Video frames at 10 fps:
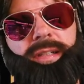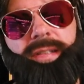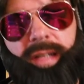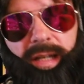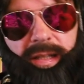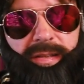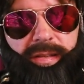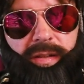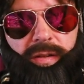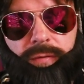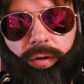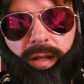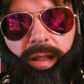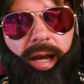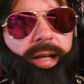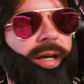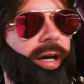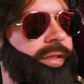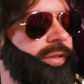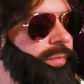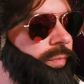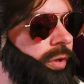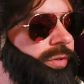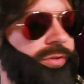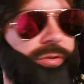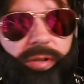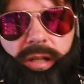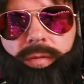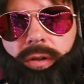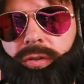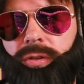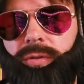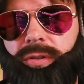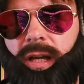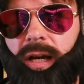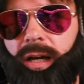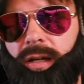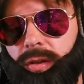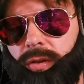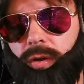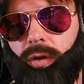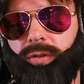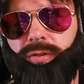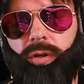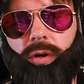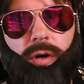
skills for Lionheart, the ones you really want to use, are those.